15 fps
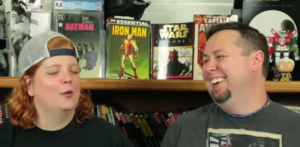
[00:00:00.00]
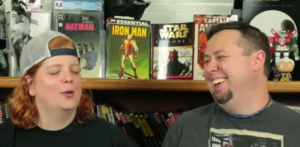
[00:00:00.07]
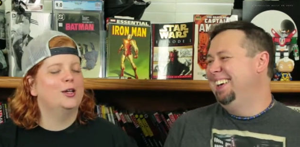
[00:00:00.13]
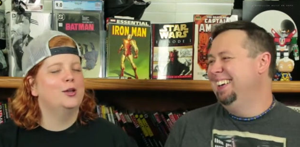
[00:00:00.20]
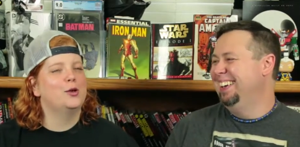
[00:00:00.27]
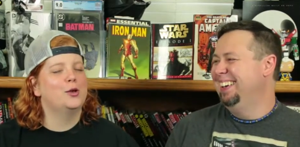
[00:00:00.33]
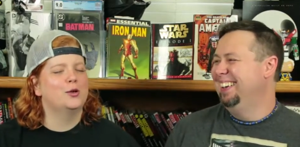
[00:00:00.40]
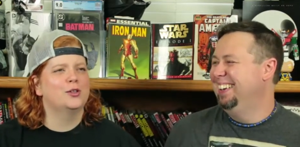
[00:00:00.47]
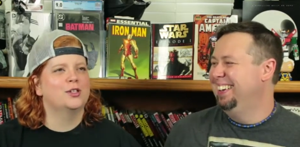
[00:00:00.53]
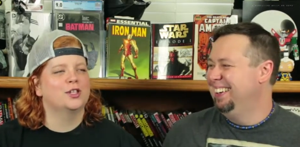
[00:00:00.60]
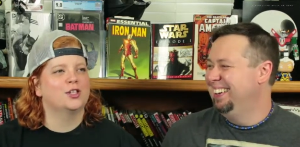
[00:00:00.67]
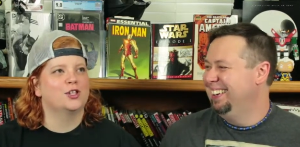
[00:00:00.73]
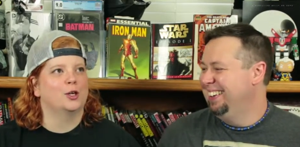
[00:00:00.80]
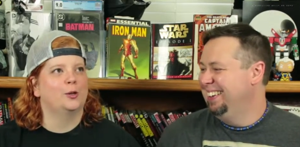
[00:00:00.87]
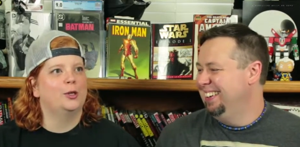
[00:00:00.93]
Speaker 1: When you use the
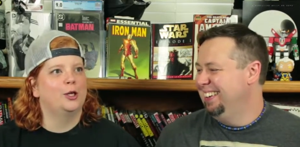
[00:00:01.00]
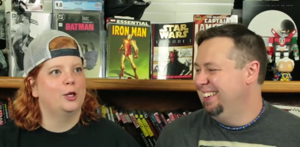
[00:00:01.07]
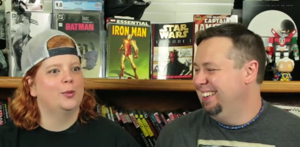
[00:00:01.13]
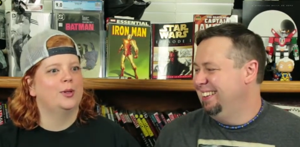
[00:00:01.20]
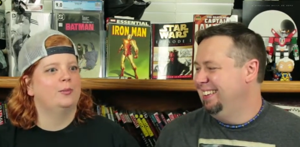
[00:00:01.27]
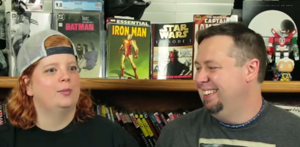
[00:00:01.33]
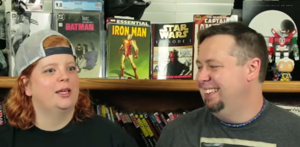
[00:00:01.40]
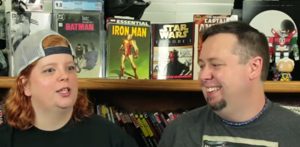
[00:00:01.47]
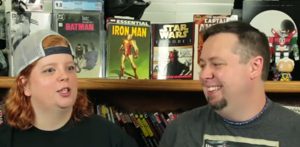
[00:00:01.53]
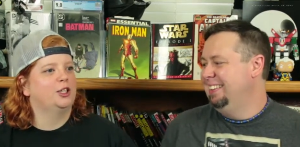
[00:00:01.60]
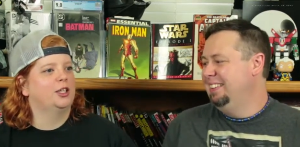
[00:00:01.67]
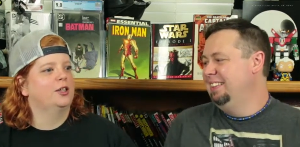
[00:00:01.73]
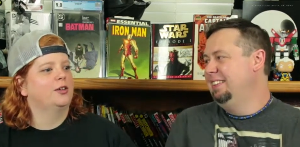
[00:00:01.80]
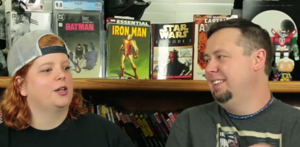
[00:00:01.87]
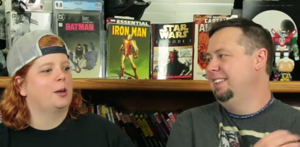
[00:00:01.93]
term human meat
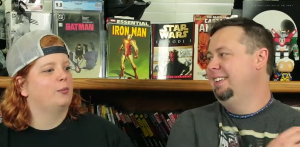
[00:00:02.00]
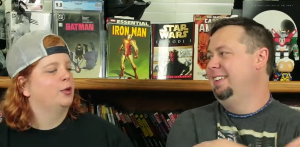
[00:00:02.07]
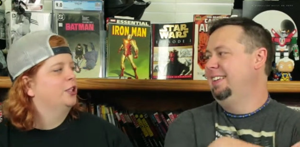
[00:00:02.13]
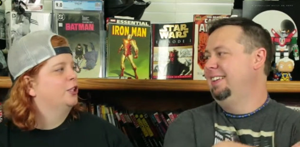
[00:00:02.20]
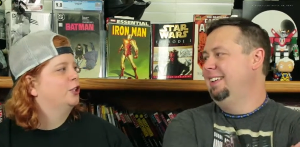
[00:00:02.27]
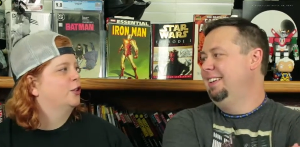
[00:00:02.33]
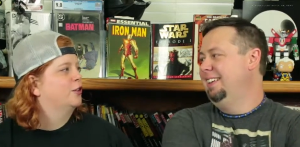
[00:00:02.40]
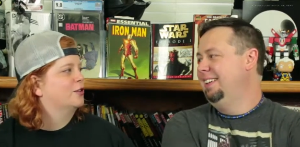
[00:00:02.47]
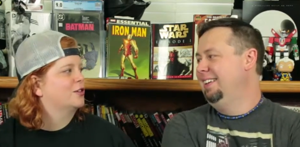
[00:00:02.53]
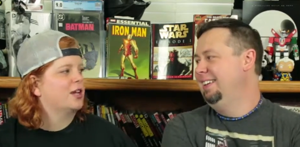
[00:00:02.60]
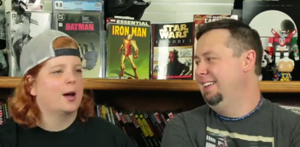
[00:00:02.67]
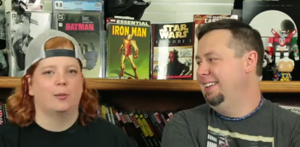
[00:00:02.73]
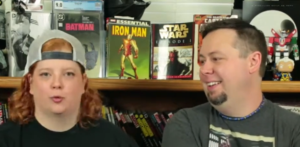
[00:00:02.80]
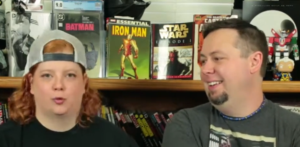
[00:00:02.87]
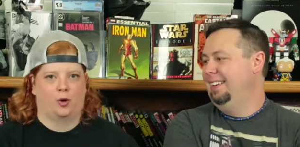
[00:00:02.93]
shield, I'm pretty sure there's
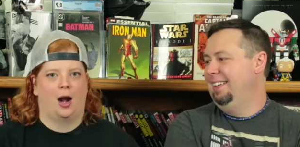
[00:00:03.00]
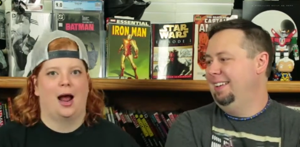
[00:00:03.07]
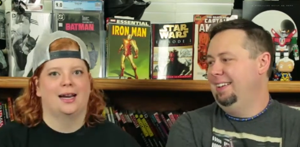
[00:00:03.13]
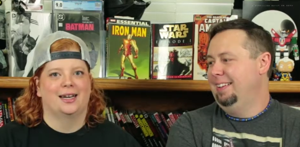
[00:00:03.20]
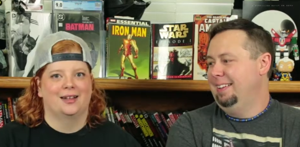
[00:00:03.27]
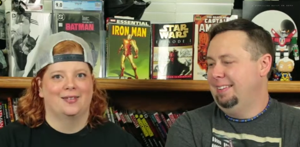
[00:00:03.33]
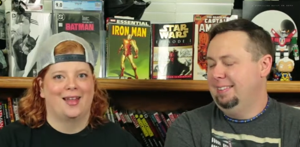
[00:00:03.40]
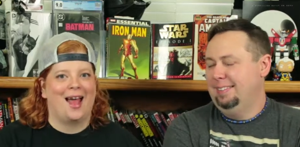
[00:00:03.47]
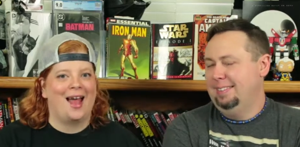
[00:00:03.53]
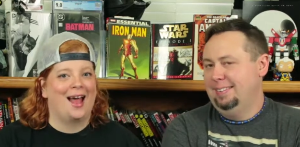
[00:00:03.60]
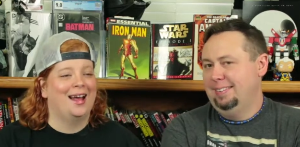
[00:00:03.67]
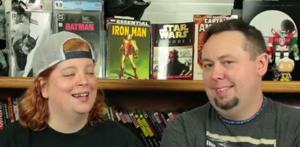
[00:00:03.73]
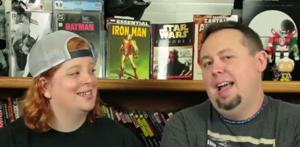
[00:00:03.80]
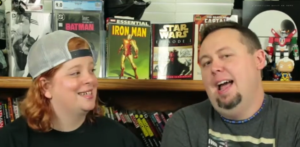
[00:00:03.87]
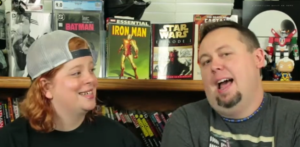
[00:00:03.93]
not pride in that.
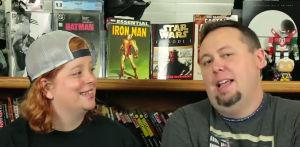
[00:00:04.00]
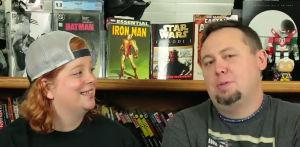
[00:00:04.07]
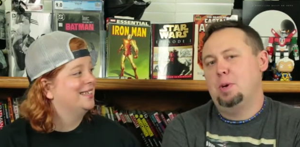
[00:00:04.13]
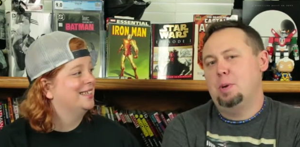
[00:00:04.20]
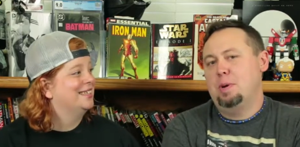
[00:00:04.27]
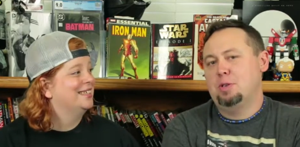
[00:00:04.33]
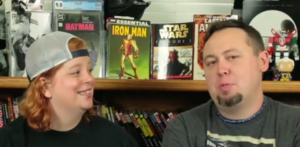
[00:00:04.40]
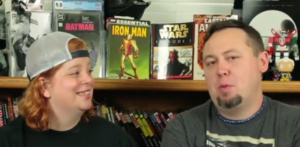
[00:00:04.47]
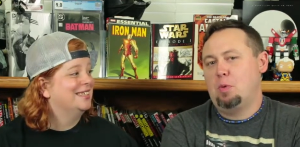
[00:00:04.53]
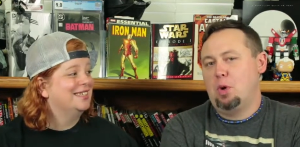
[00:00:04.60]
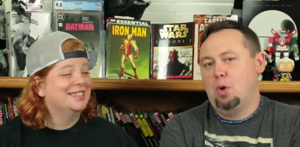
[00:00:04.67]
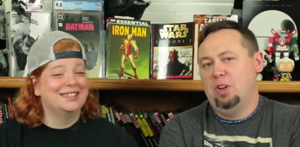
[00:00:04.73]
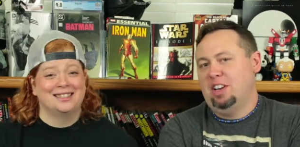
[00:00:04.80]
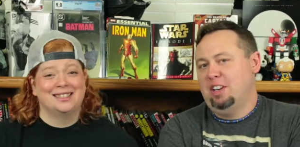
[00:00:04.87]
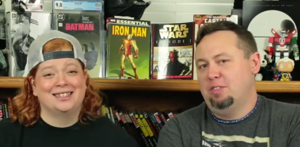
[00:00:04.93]
Speaker 2: That's pretty much my
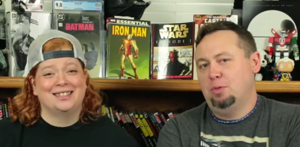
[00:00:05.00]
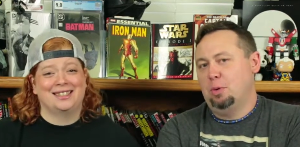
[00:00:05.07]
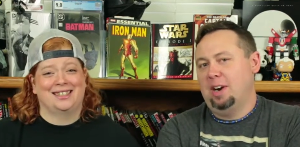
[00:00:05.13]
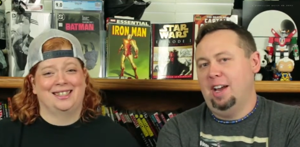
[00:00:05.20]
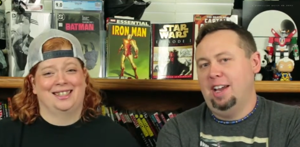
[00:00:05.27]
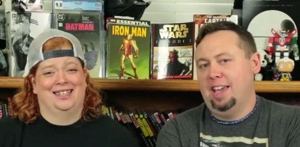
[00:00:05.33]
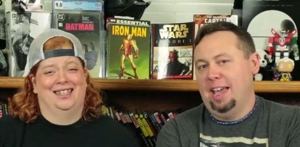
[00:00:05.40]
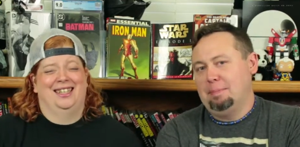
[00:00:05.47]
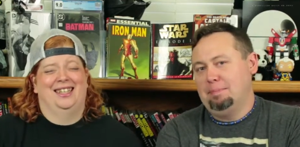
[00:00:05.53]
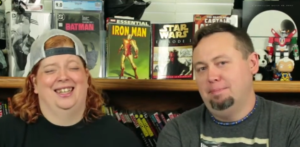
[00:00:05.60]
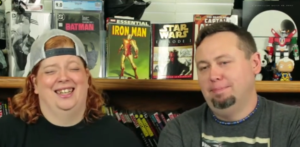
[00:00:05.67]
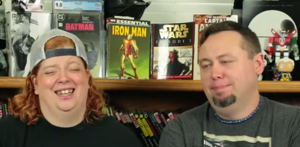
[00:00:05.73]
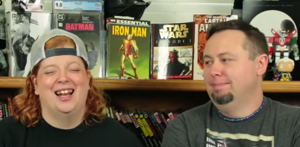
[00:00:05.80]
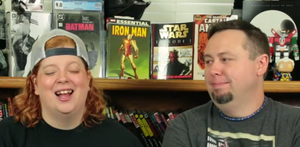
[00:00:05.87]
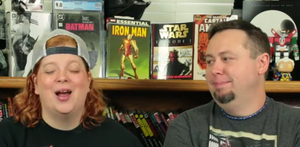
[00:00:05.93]
role in any Fortnite game.
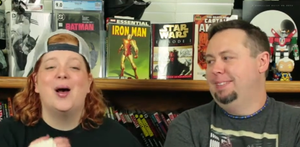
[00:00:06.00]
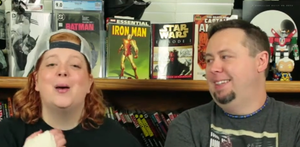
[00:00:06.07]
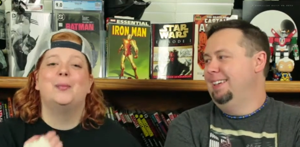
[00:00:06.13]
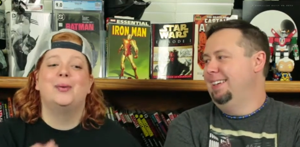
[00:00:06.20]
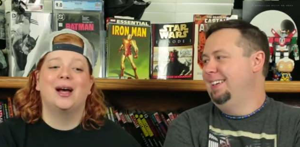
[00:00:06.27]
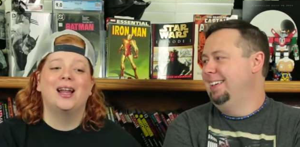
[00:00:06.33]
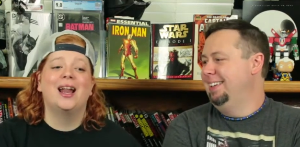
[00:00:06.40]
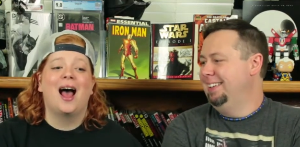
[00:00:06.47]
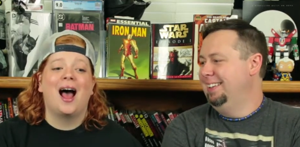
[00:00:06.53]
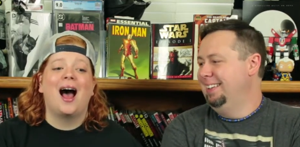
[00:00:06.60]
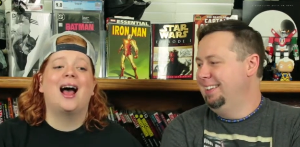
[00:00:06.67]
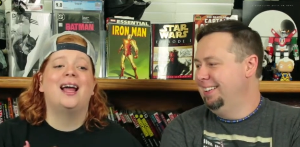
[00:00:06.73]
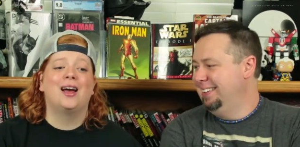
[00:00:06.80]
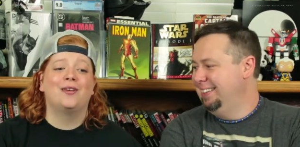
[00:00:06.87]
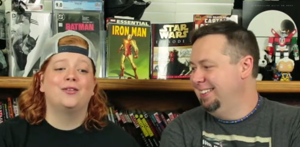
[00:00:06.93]
Speaker 1: But
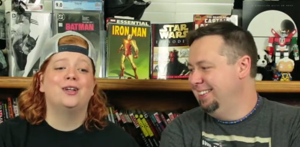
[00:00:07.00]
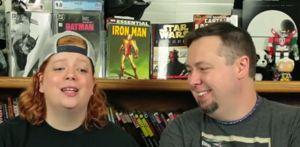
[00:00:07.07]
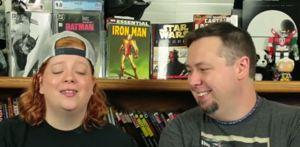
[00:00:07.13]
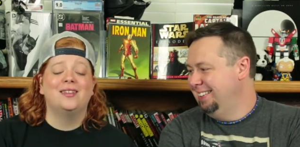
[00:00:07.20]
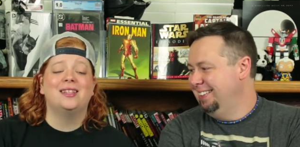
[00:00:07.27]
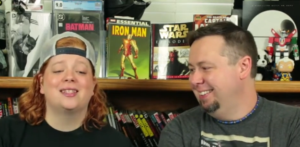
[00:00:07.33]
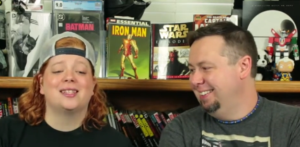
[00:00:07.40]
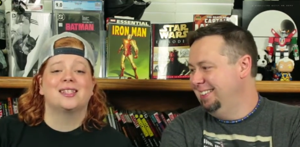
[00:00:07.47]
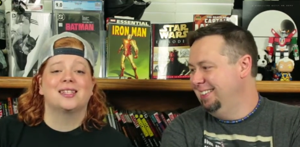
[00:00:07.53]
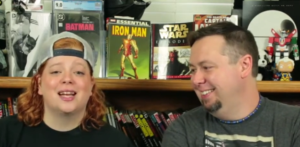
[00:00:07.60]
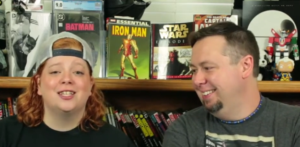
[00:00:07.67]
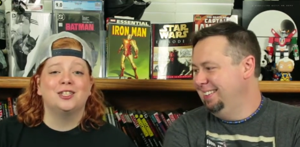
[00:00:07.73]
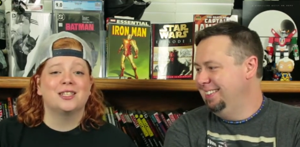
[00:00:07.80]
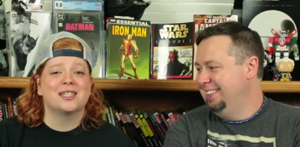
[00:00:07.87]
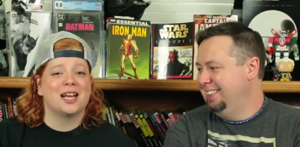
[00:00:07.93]
I have, in these
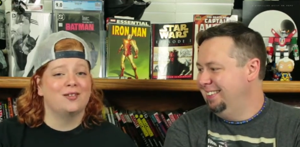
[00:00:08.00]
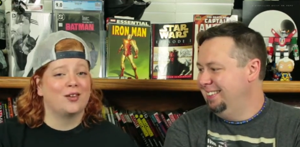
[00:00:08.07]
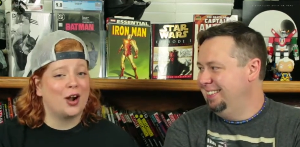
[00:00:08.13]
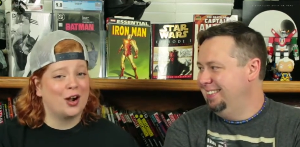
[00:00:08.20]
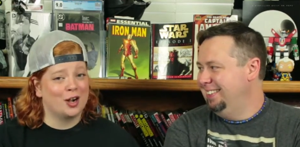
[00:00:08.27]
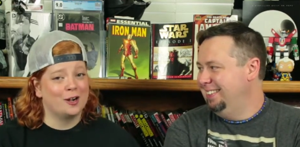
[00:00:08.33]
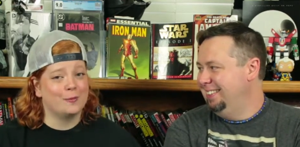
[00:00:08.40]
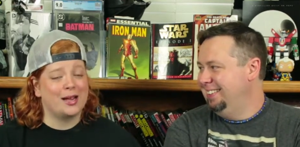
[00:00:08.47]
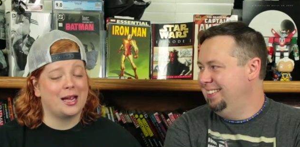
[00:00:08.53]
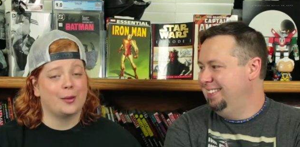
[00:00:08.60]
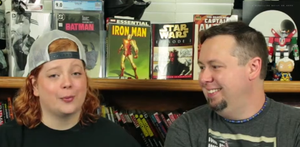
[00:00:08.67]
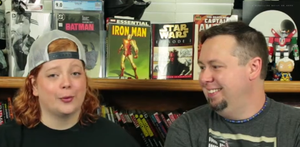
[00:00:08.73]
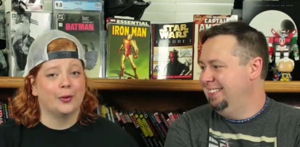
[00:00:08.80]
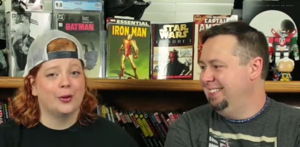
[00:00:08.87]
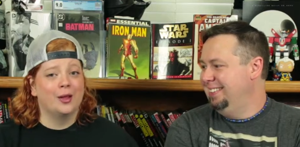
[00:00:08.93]
discussions, I've heard
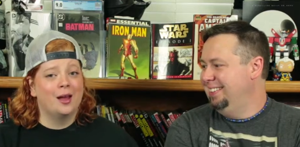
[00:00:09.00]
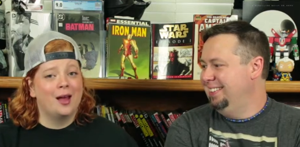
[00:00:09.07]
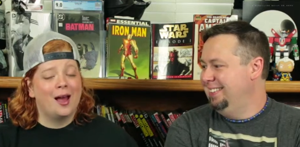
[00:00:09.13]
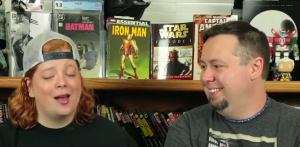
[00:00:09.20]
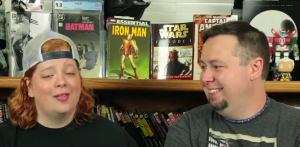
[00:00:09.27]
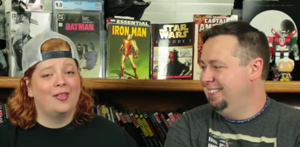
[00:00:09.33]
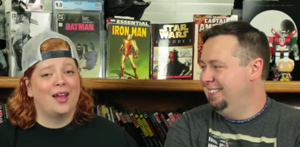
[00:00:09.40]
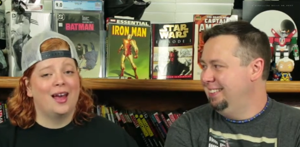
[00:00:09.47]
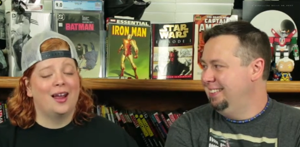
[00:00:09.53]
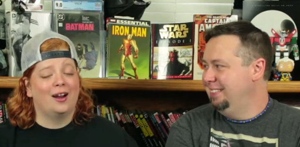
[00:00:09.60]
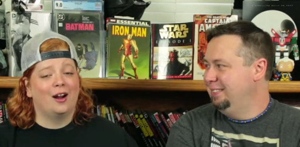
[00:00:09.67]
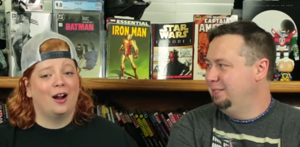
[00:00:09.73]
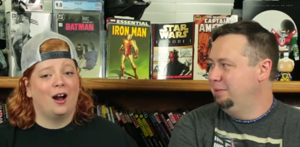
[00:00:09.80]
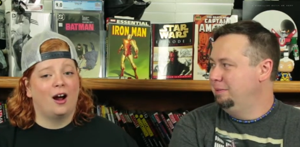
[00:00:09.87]
people that